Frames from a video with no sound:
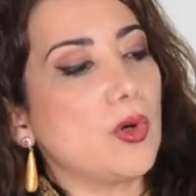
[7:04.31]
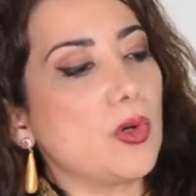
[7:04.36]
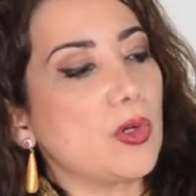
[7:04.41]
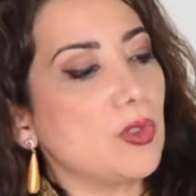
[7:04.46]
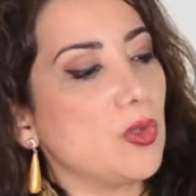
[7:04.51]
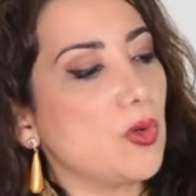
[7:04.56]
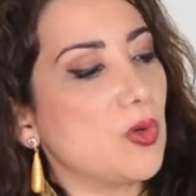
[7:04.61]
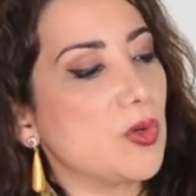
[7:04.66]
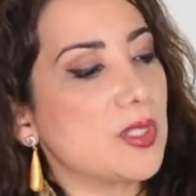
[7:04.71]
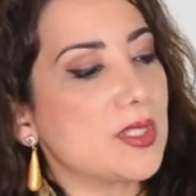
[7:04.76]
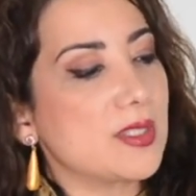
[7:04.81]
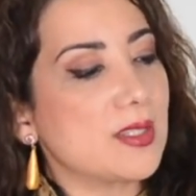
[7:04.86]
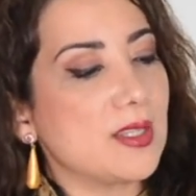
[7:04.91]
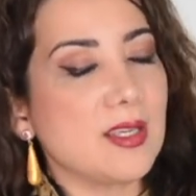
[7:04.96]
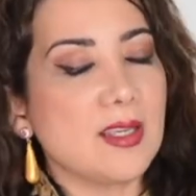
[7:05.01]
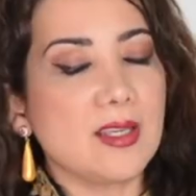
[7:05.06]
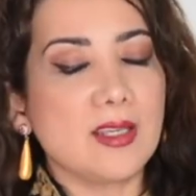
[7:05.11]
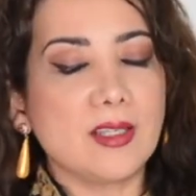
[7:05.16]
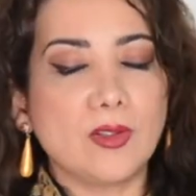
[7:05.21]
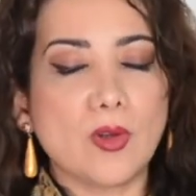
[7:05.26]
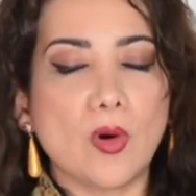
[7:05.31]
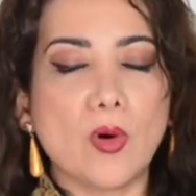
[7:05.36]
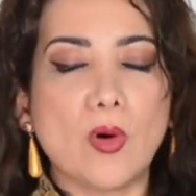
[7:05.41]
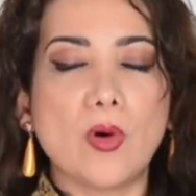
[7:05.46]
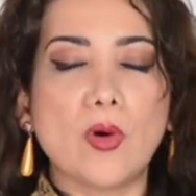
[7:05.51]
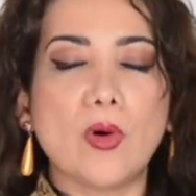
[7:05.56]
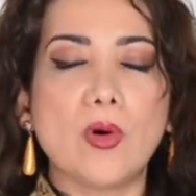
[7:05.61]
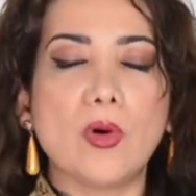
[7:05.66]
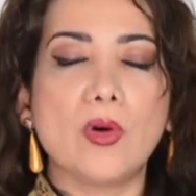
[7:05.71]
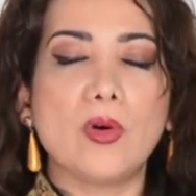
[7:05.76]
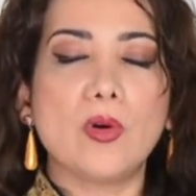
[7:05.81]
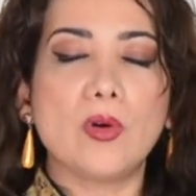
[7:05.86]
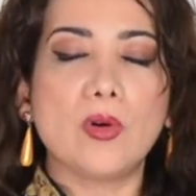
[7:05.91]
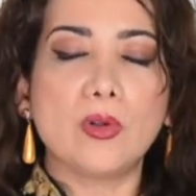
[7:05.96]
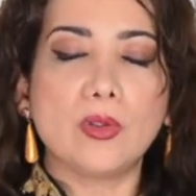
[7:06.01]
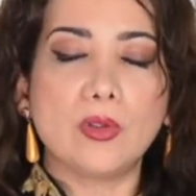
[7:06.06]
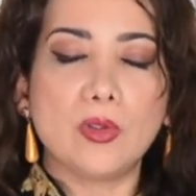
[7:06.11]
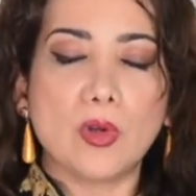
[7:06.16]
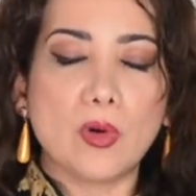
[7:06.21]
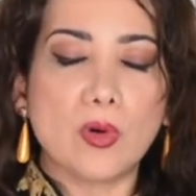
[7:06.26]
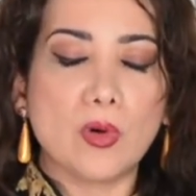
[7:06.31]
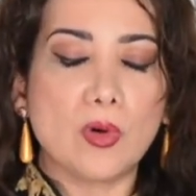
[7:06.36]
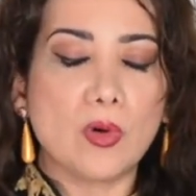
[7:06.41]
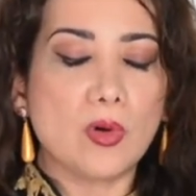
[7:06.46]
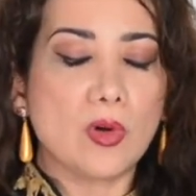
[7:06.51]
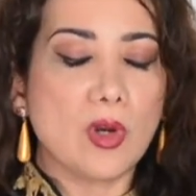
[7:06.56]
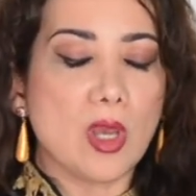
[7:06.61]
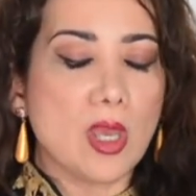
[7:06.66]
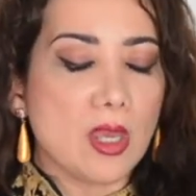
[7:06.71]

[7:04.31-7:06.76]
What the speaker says: do si do do